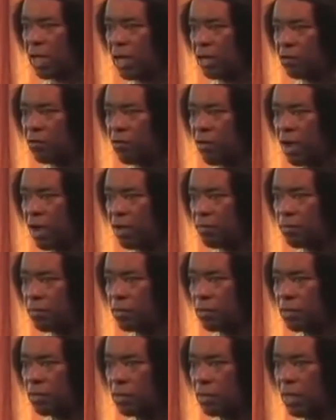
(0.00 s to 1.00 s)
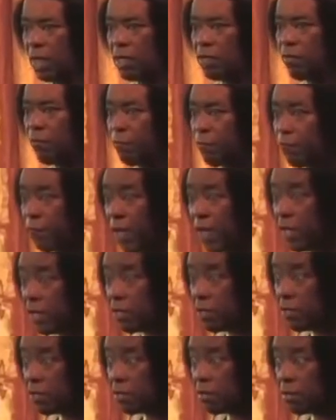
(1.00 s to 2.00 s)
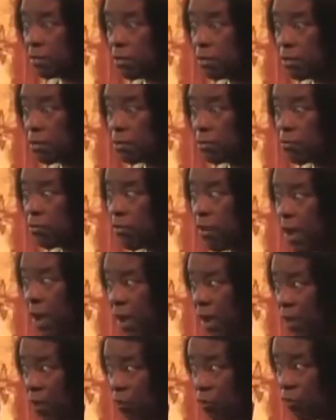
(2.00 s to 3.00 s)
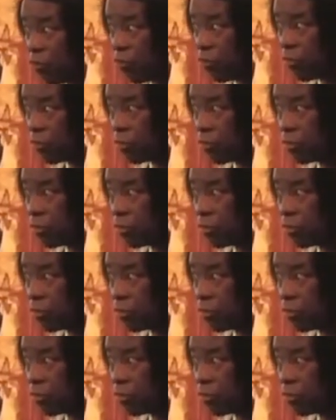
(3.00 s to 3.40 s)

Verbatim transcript: Act crap, and the fake crash.